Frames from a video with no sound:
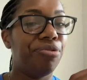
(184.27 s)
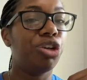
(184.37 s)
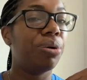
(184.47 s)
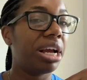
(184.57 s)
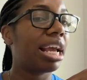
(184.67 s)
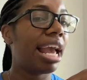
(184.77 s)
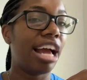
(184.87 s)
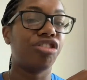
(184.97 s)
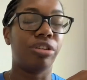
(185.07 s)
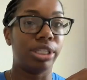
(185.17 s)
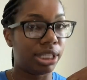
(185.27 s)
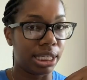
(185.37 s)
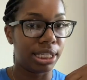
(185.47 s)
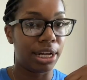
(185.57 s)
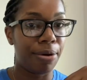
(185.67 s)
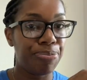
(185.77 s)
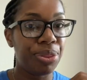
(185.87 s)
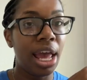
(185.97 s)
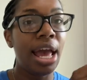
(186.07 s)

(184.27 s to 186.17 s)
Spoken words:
doing a cashless system.